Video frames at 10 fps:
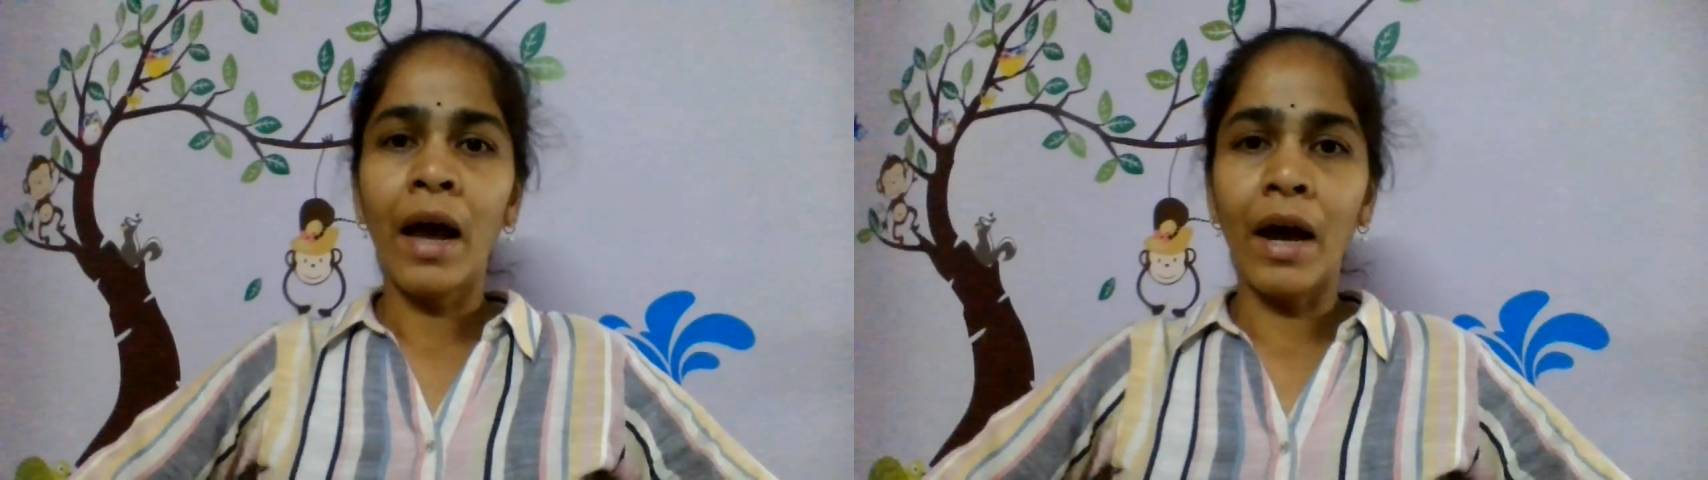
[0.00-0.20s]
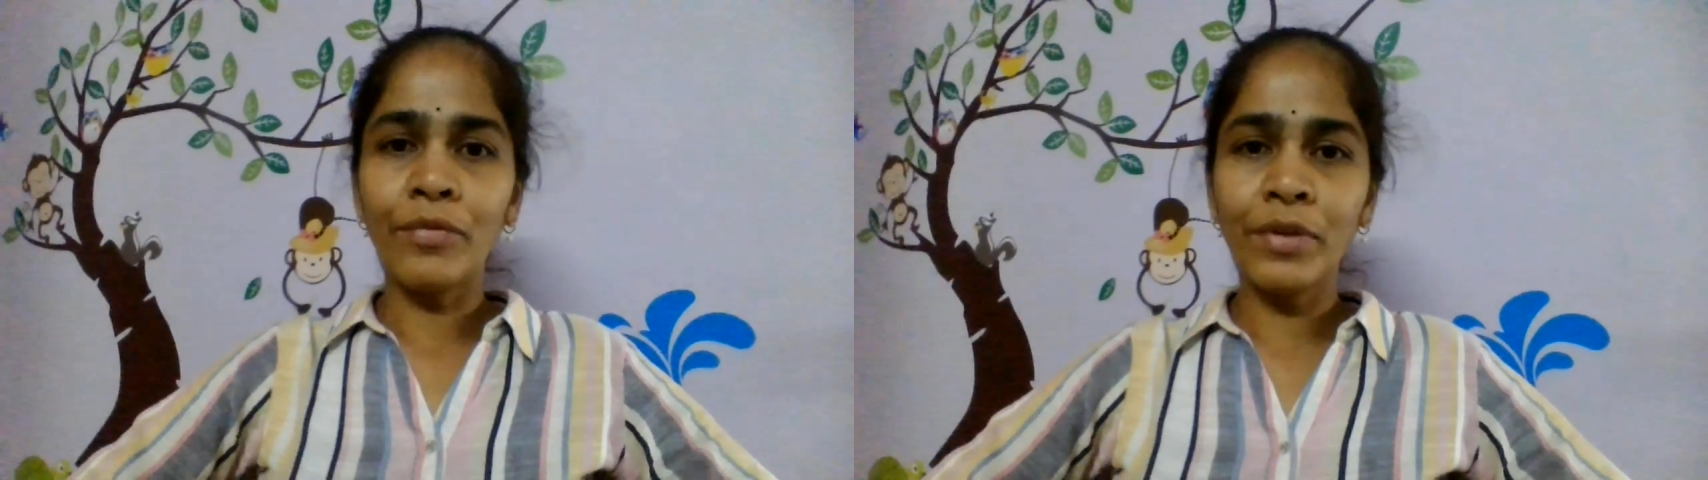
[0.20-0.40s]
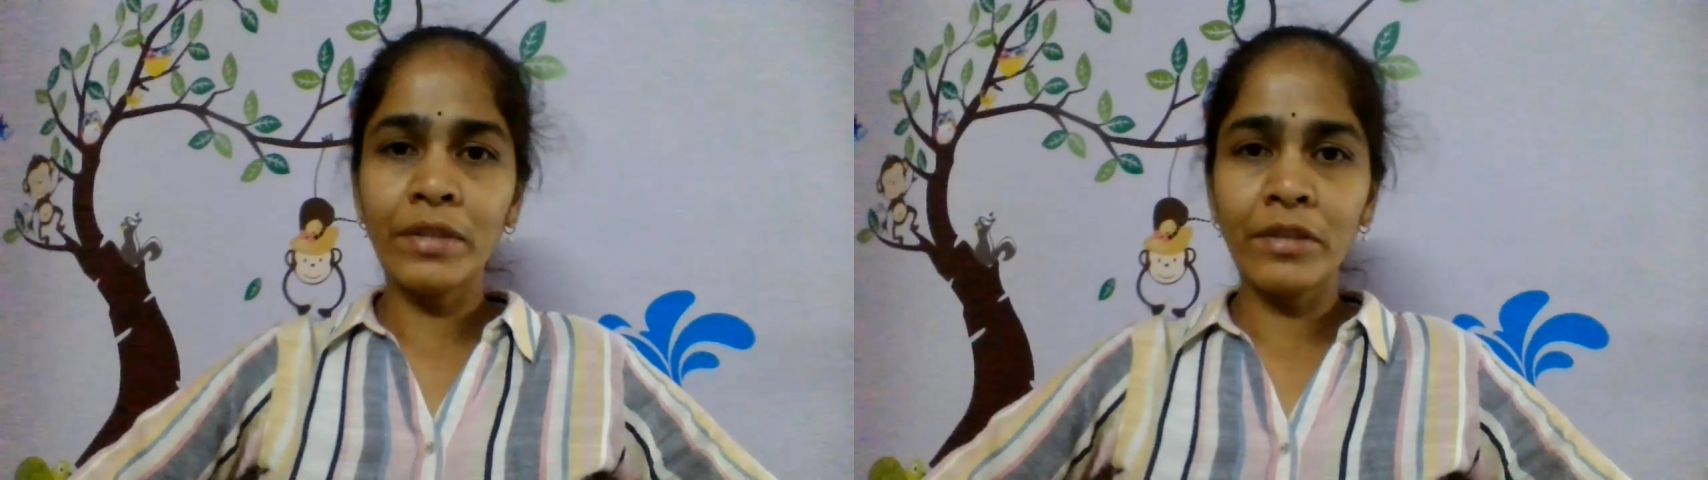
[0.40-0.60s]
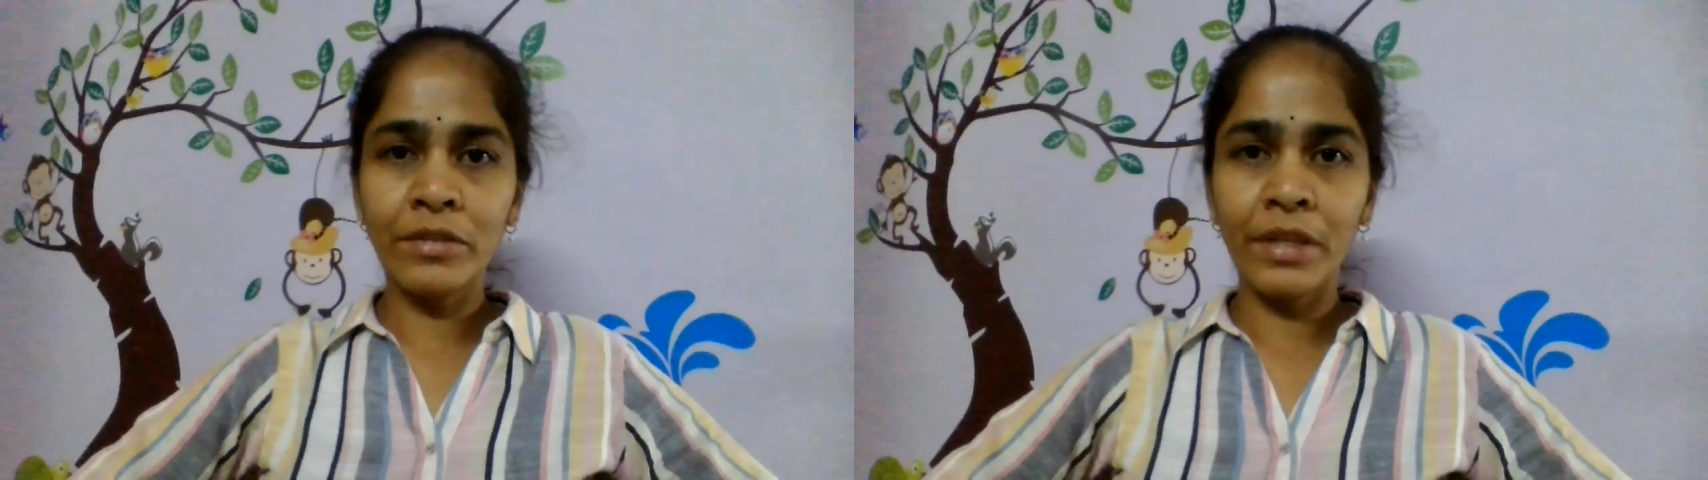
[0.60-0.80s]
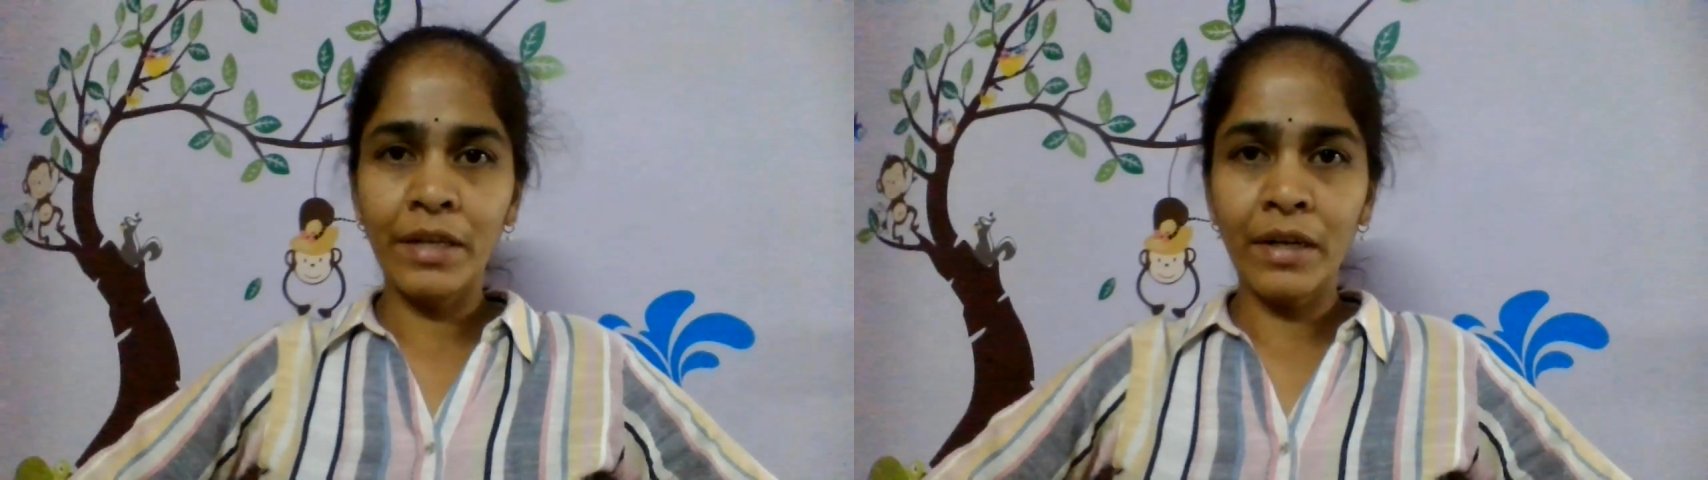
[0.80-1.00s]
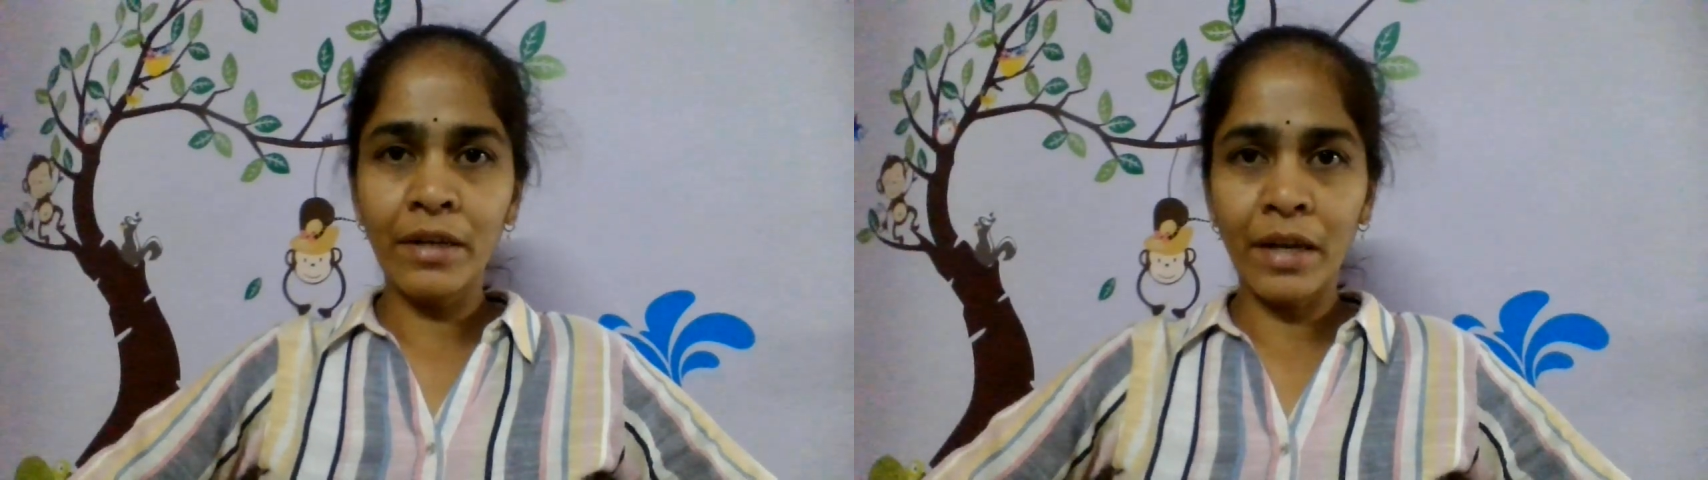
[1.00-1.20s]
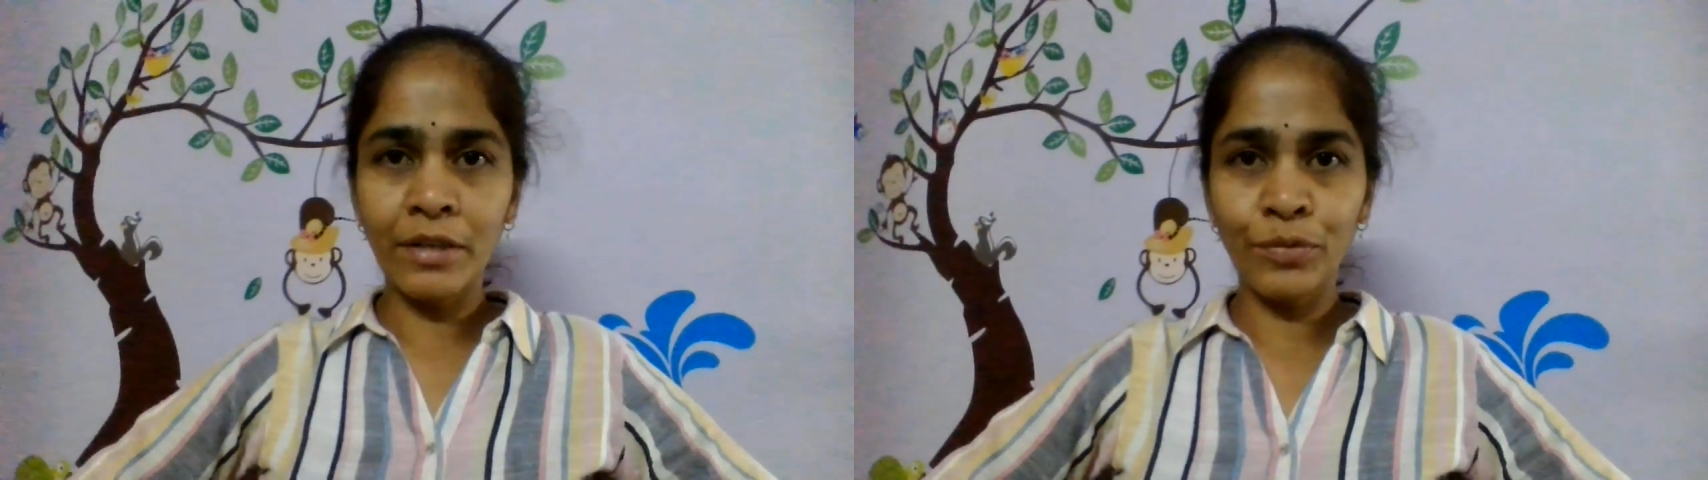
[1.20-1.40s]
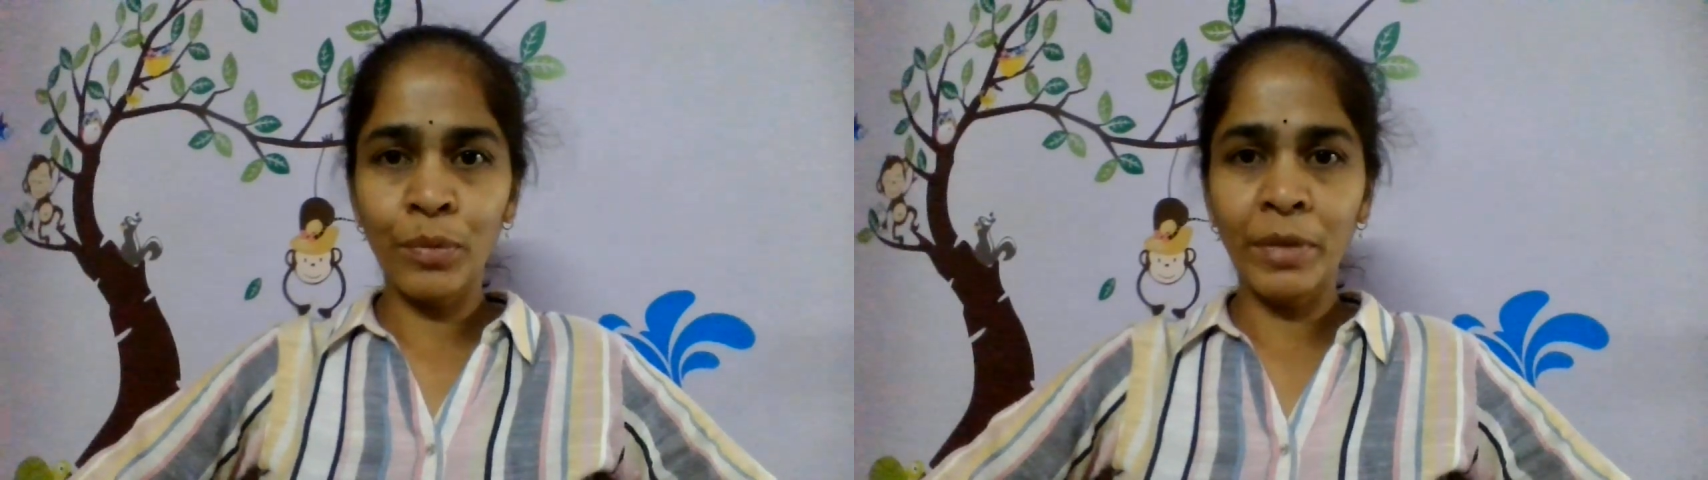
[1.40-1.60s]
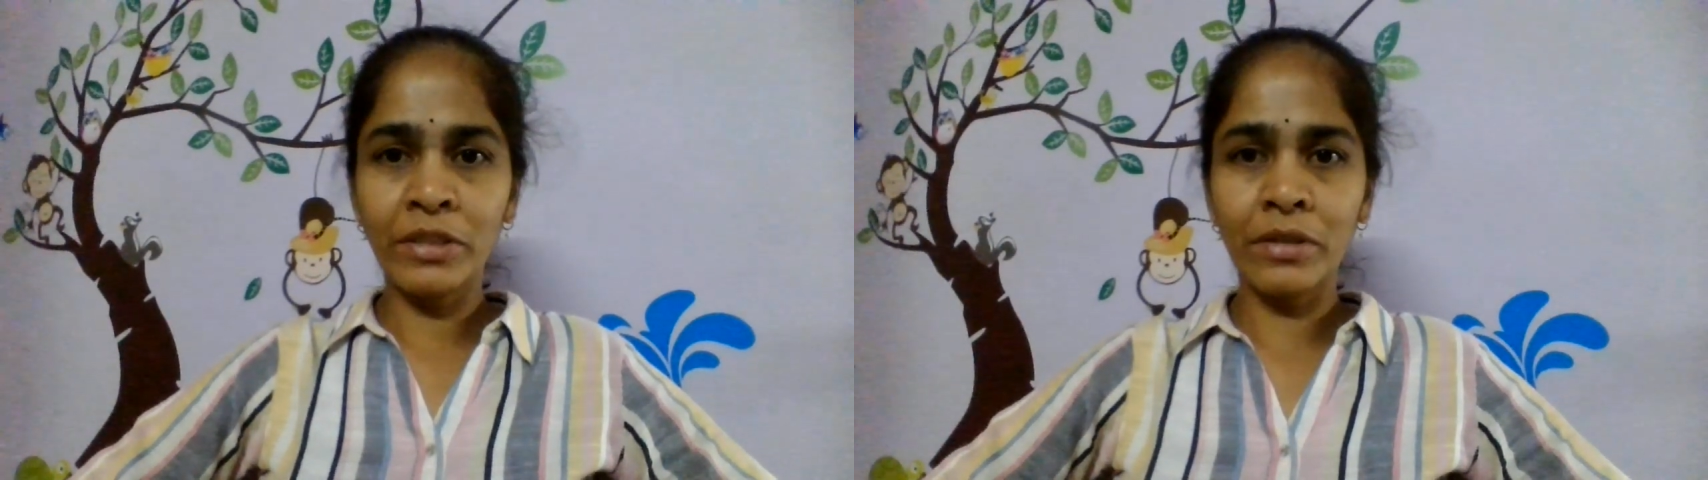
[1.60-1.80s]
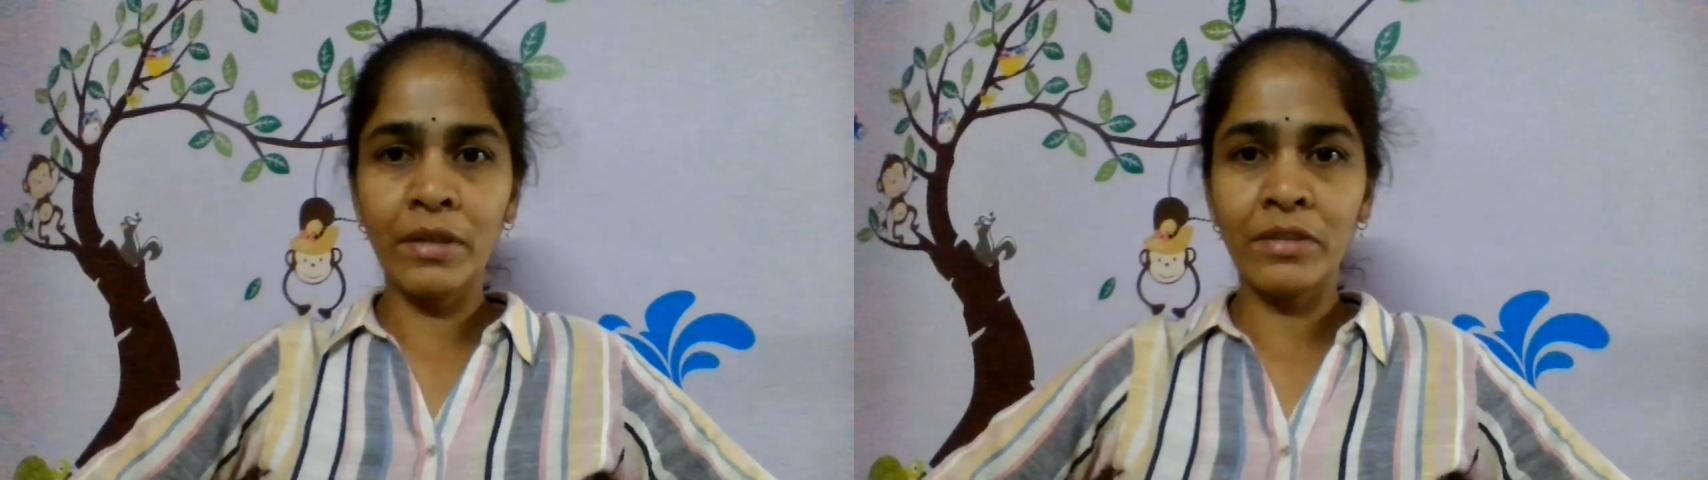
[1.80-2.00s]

After this data transformation